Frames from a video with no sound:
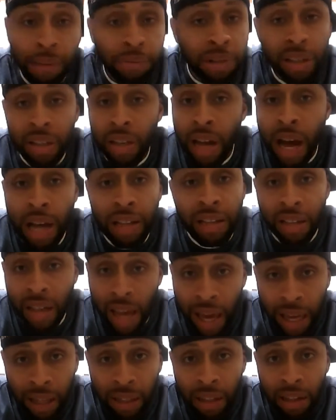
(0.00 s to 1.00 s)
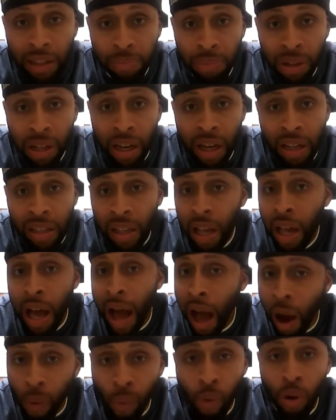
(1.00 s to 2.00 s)
and I'm just not saying this because
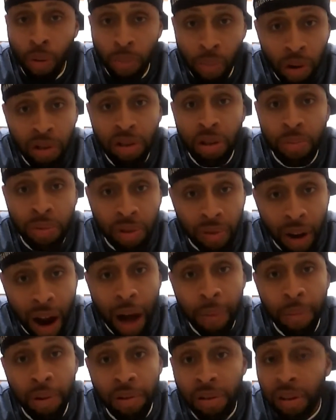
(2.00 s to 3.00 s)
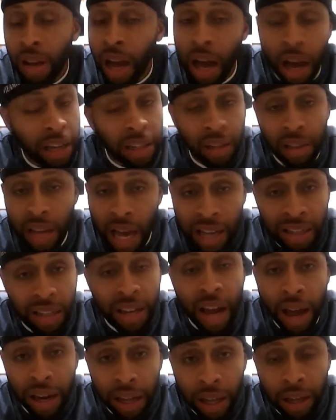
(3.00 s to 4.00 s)
I want more subscribers.
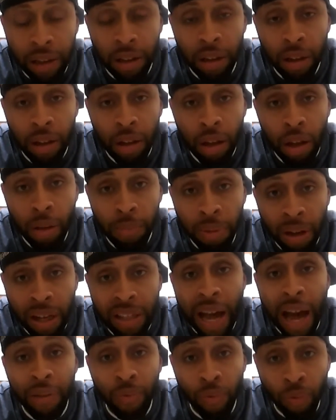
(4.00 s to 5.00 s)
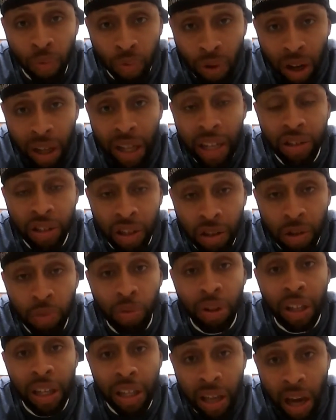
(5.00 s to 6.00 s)
That's not it. Because I really
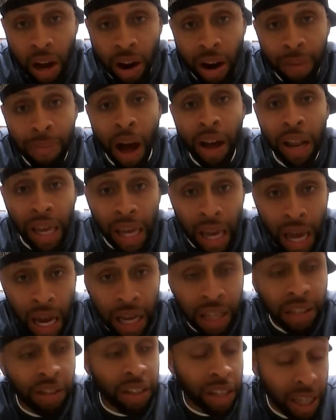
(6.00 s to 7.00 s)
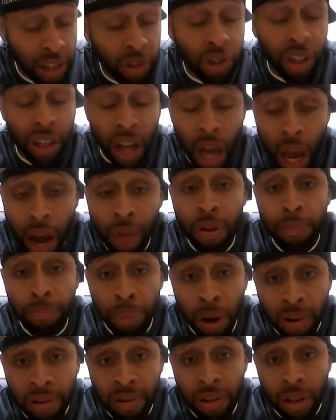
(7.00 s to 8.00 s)
genuinely care about each and
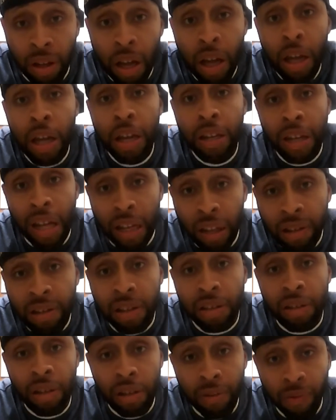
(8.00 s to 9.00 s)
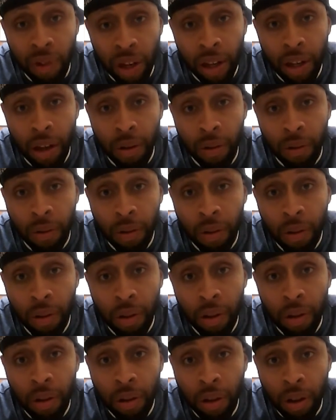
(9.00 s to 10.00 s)
every person that looks at this video.
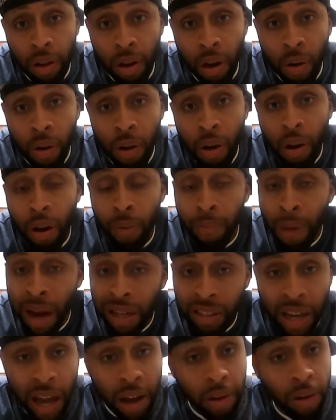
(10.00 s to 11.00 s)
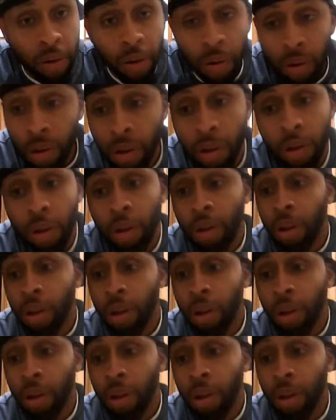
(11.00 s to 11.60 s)
You know, my channel,